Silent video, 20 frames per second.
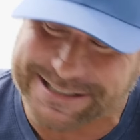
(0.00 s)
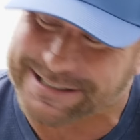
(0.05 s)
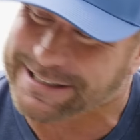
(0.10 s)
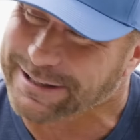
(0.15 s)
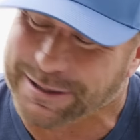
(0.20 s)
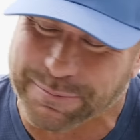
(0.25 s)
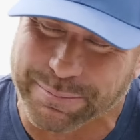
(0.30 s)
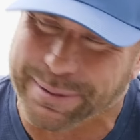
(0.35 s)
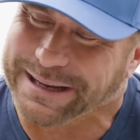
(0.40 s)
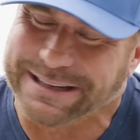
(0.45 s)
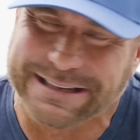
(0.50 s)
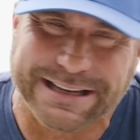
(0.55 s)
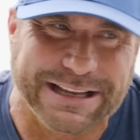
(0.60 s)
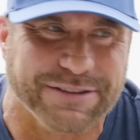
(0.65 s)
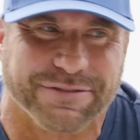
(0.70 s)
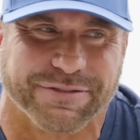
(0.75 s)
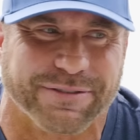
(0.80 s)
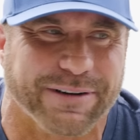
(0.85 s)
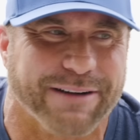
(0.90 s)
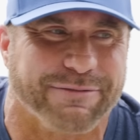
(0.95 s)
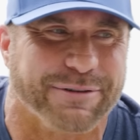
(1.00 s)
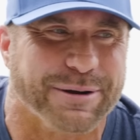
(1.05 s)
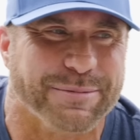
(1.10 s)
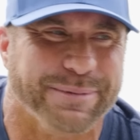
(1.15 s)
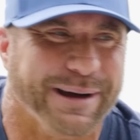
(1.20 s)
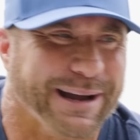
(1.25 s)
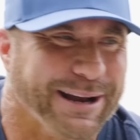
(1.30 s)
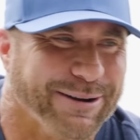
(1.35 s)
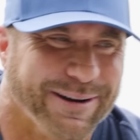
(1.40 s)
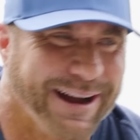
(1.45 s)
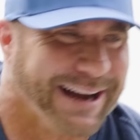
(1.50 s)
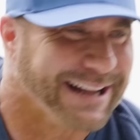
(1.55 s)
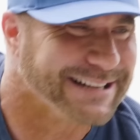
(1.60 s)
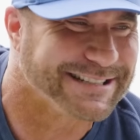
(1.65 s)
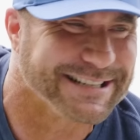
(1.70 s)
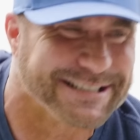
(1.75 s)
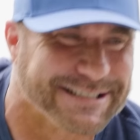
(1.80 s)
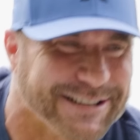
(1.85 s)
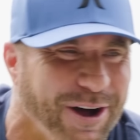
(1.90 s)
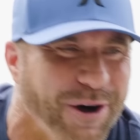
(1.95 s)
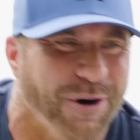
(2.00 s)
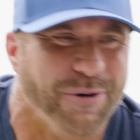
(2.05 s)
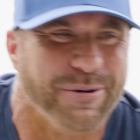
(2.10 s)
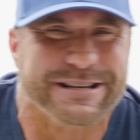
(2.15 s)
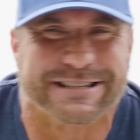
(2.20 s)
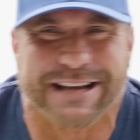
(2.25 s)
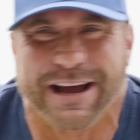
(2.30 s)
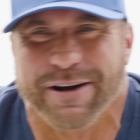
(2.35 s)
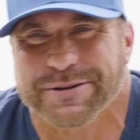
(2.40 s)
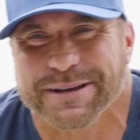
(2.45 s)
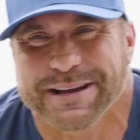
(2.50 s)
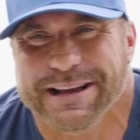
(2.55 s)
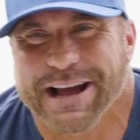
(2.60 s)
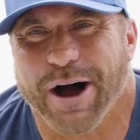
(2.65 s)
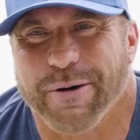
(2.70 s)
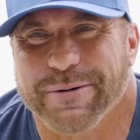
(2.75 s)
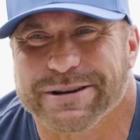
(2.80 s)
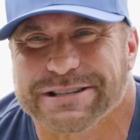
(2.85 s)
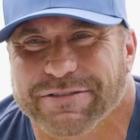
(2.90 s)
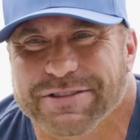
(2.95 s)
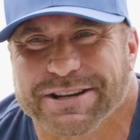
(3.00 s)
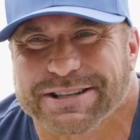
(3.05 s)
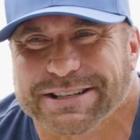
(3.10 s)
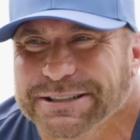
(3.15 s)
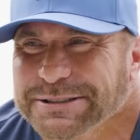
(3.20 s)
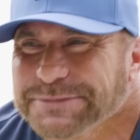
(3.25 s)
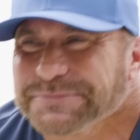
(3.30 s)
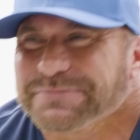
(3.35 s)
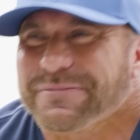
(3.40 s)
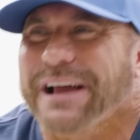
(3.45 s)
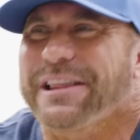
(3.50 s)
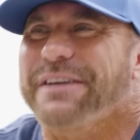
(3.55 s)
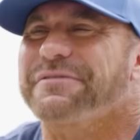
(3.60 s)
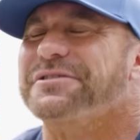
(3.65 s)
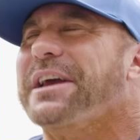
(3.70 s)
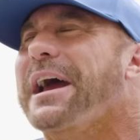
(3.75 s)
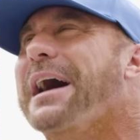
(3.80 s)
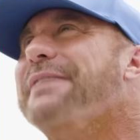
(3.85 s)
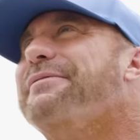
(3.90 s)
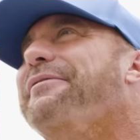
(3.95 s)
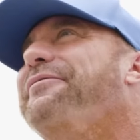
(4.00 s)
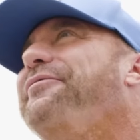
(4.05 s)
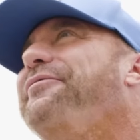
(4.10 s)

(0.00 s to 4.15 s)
is still a big need it for everybody, right? It it's just always, I, would, we always can say, this, I love to say I've